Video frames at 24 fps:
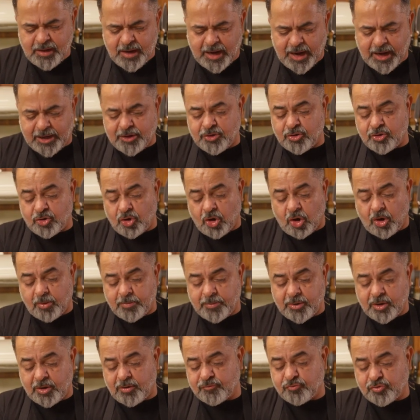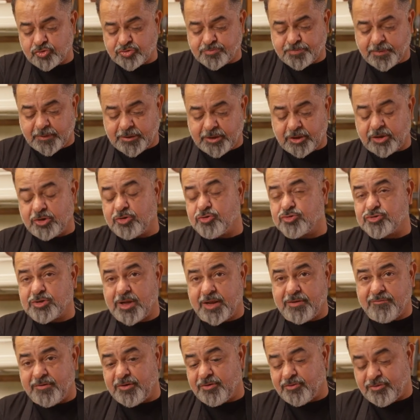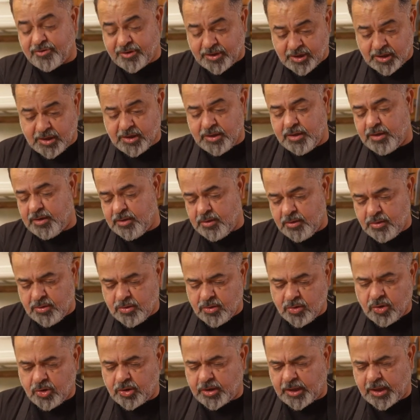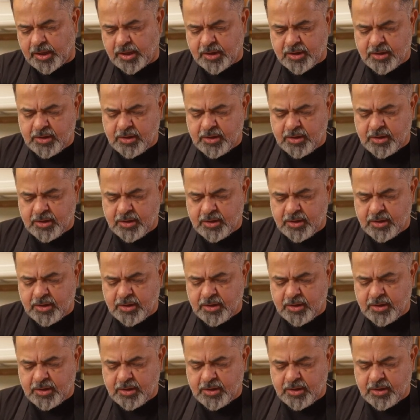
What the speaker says: I don't know how many of those potatoes are even real. Okay?